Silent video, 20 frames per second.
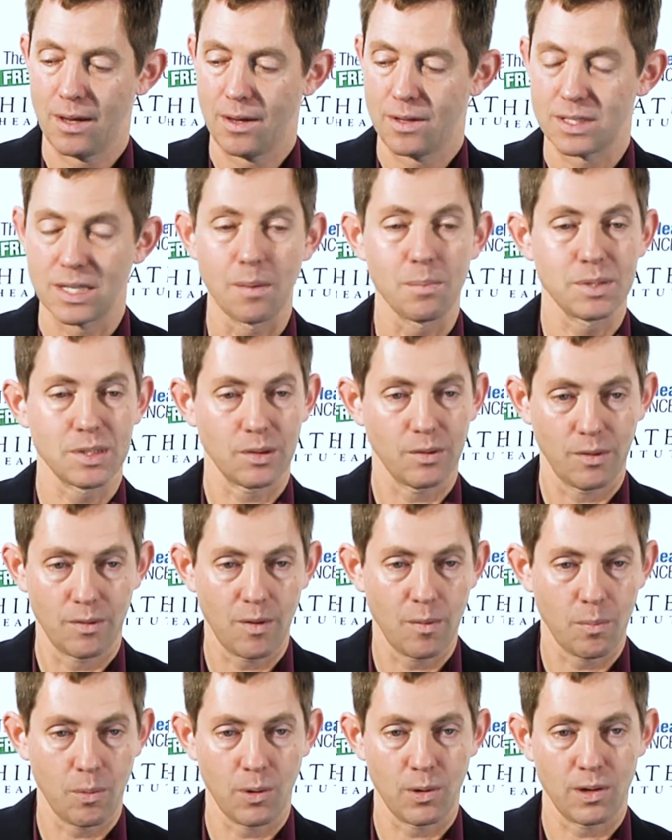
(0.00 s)
subsequent
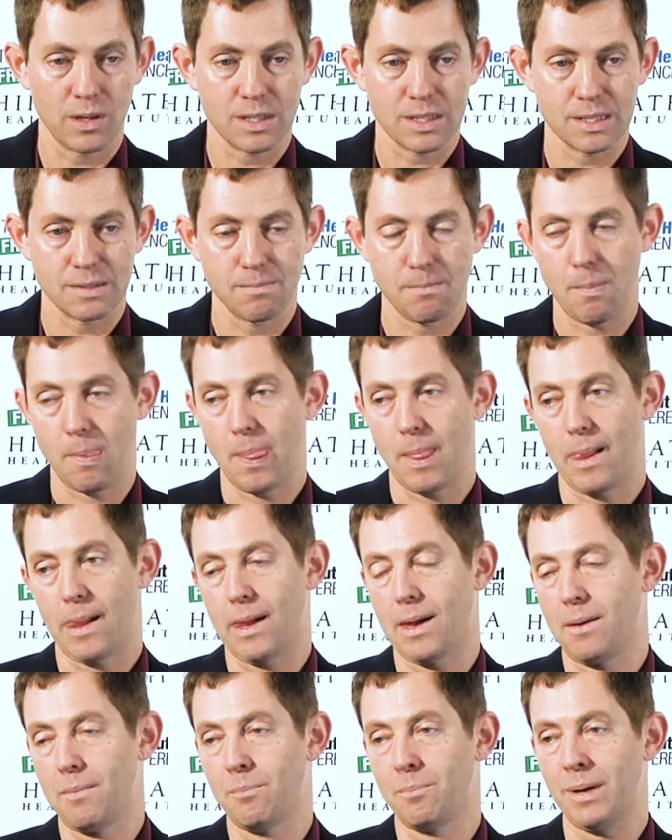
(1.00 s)
reports
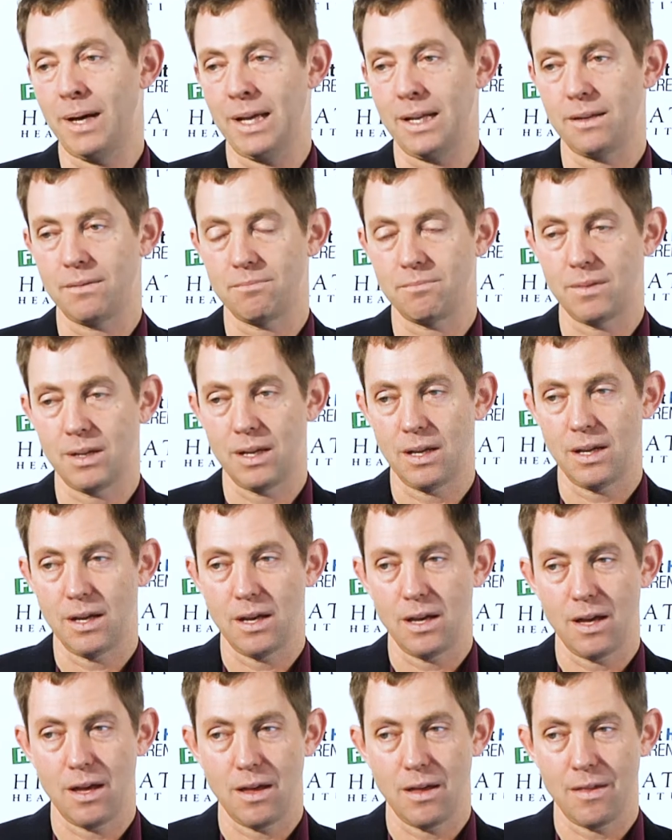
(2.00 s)
but
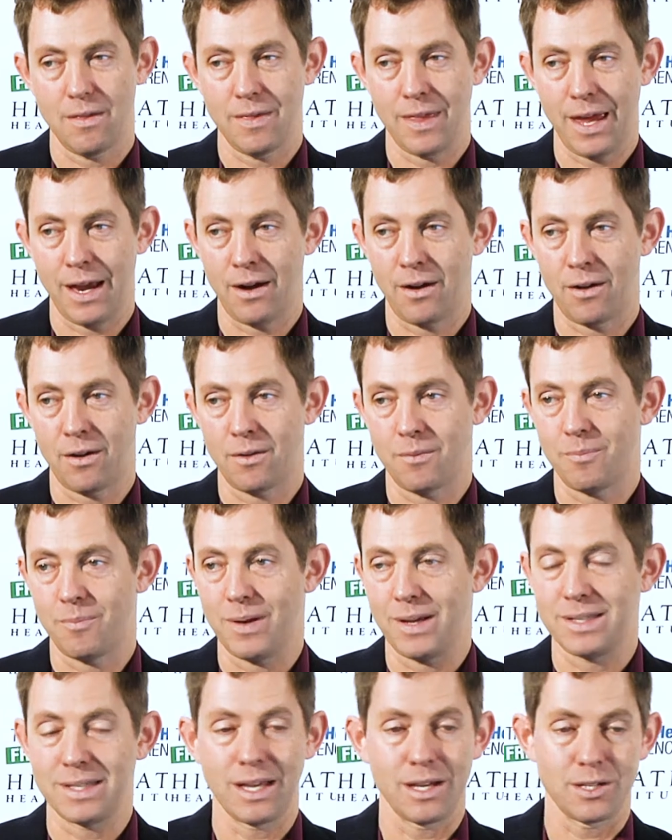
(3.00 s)
they're
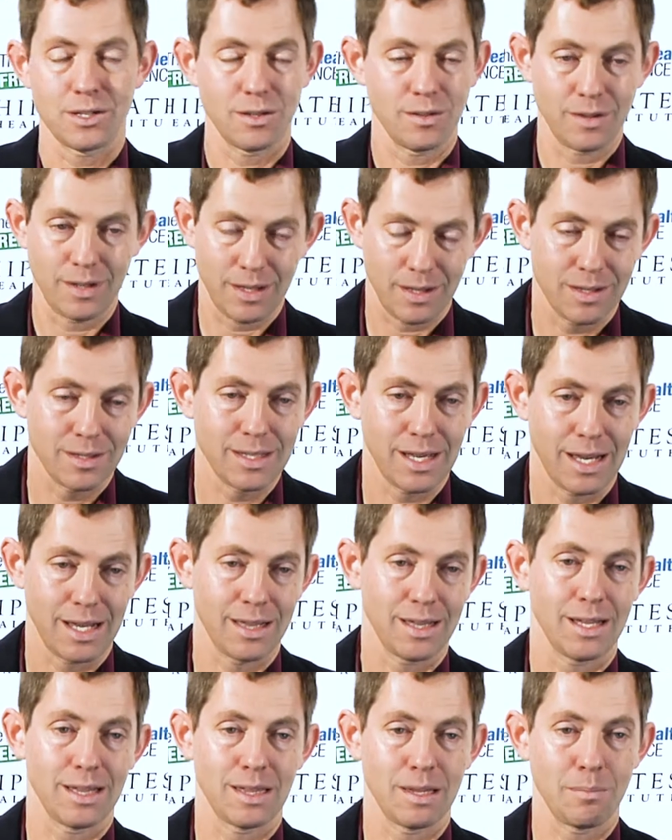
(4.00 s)
essentially saying
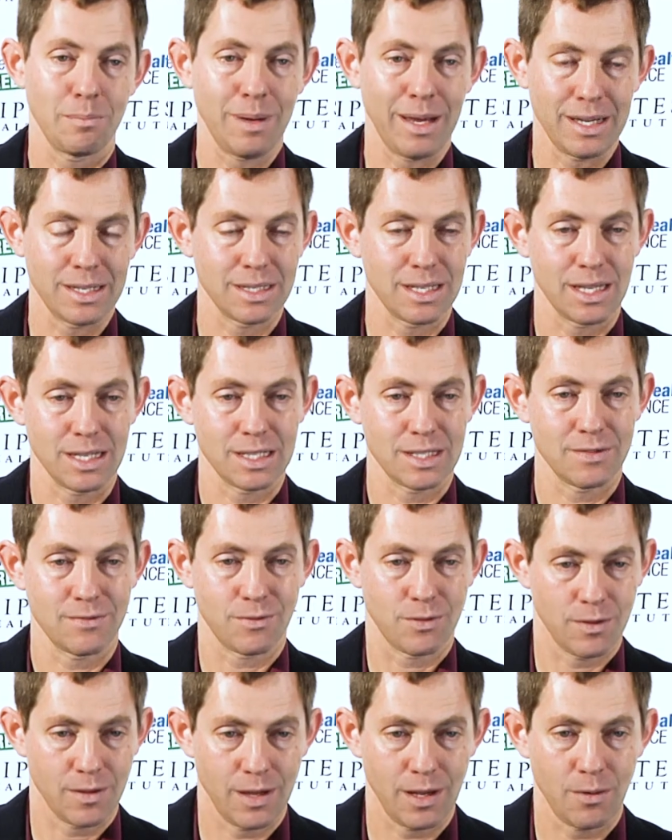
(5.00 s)
that the basis
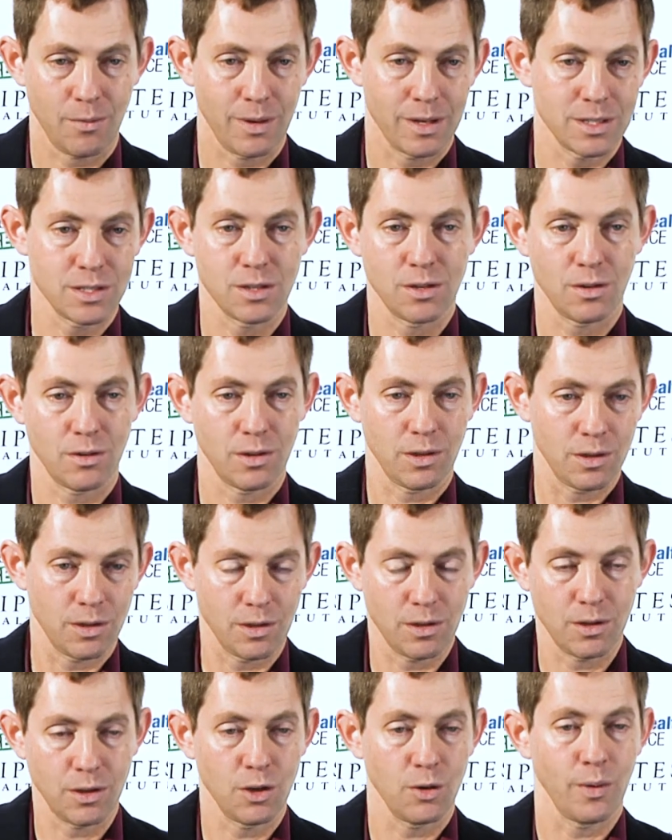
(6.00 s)
for the original
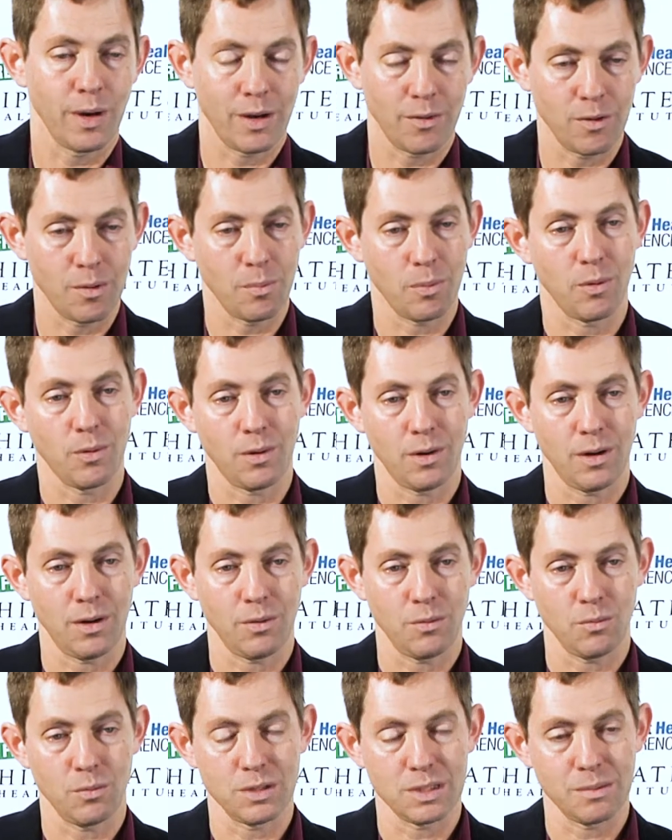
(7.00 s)
UN report
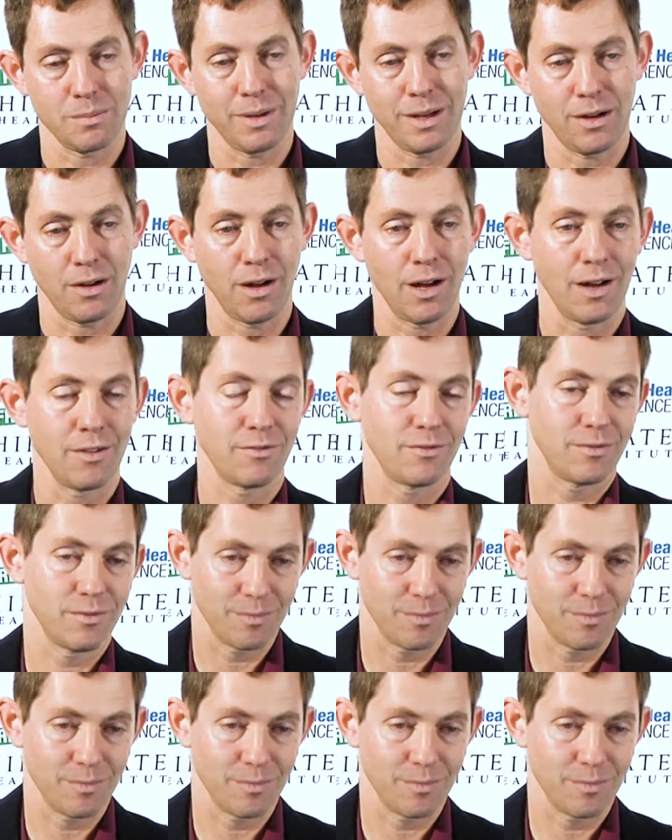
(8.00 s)
was a bit off.